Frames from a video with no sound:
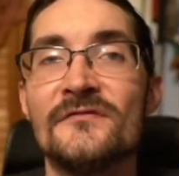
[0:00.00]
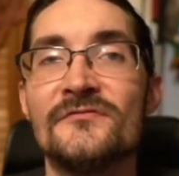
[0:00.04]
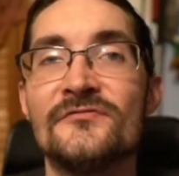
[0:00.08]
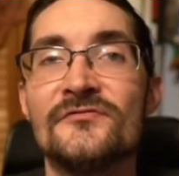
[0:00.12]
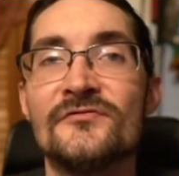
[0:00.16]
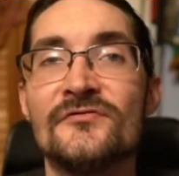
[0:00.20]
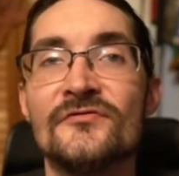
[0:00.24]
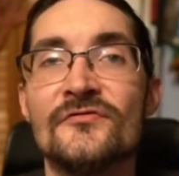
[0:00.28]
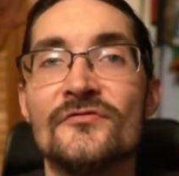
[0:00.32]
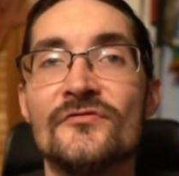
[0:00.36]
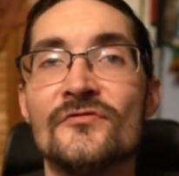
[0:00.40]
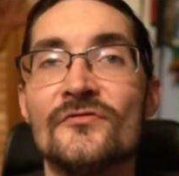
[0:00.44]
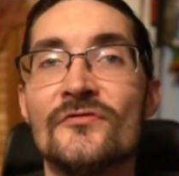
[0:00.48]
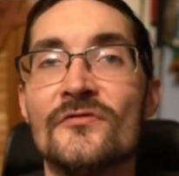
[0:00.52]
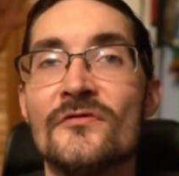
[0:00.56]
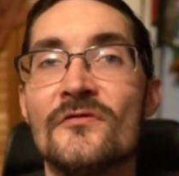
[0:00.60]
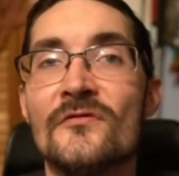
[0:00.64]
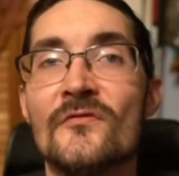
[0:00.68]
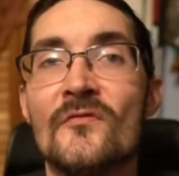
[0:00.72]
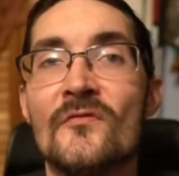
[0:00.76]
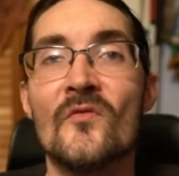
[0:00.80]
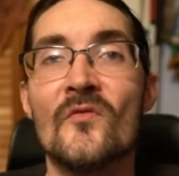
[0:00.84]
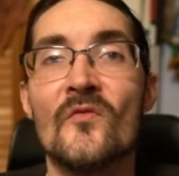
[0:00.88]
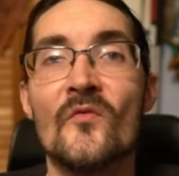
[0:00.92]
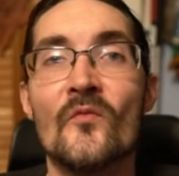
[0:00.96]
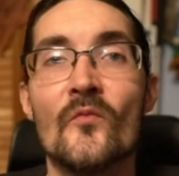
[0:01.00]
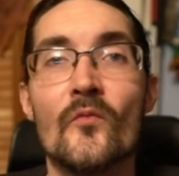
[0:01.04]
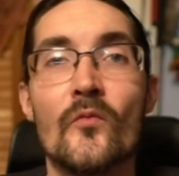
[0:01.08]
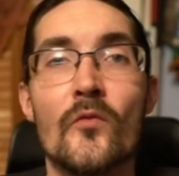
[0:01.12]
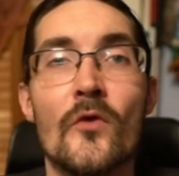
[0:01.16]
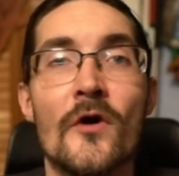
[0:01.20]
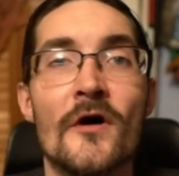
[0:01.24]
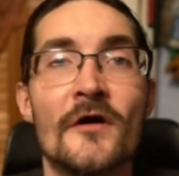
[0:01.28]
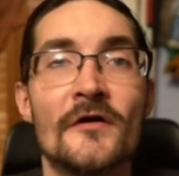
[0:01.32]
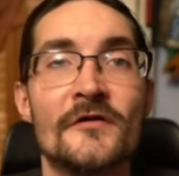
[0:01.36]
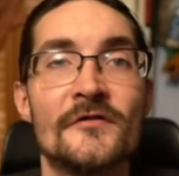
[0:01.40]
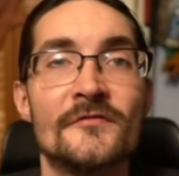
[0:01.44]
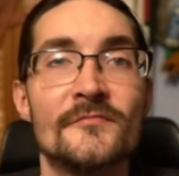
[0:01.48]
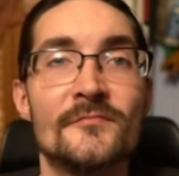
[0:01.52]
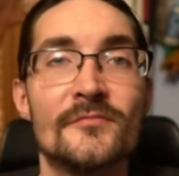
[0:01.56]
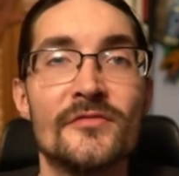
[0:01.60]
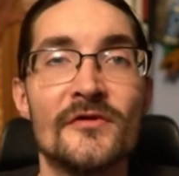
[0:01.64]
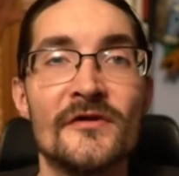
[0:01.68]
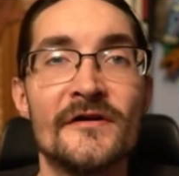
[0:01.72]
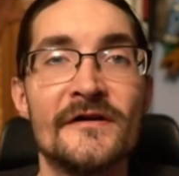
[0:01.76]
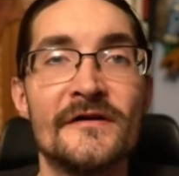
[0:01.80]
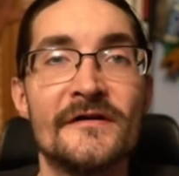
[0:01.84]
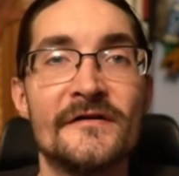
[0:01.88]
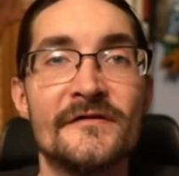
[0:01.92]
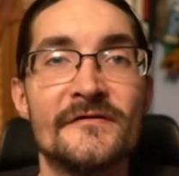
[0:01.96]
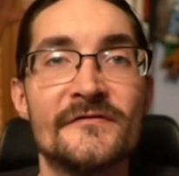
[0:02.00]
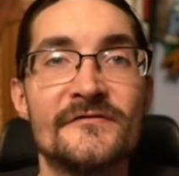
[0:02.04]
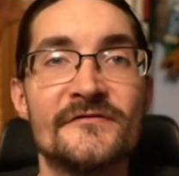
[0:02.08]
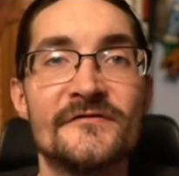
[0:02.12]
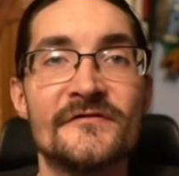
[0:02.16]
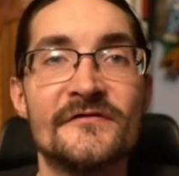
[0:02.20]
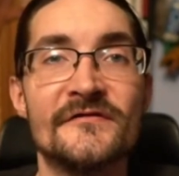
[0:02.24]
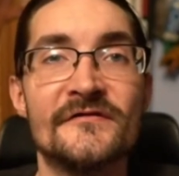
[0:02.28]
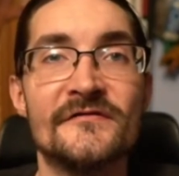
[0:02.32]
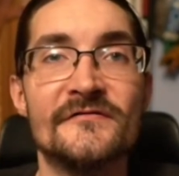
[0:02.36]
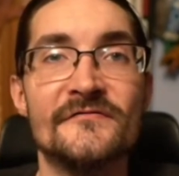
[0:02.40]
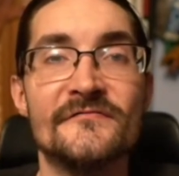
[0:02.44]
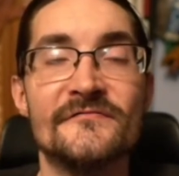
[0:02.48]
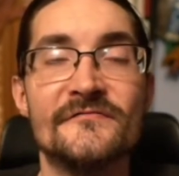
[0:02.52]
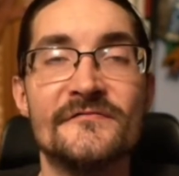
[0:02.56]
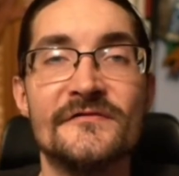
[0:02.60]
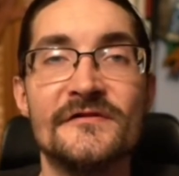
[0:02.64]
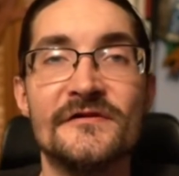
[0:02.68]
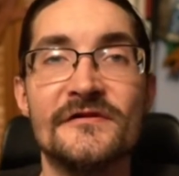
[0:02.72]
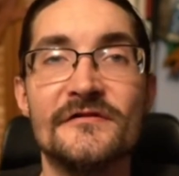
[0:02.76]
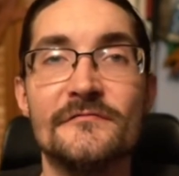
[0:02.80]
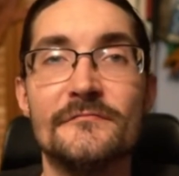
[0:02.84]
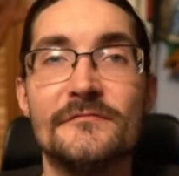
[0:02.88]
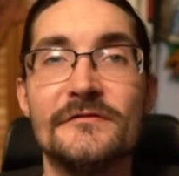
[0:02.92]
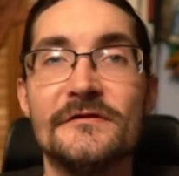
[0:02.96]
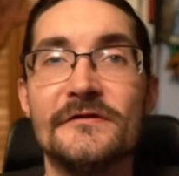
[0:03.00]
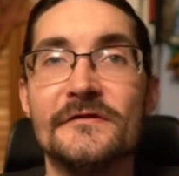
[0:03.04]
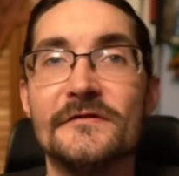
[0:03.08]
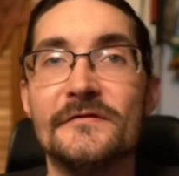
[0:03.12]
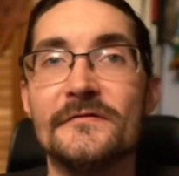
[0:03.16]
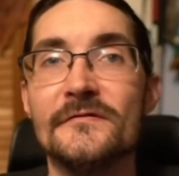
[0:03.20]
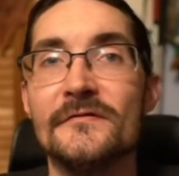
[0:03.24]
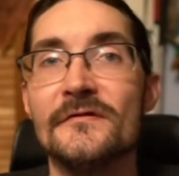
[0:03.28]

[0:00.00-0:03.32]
to water plants if need be,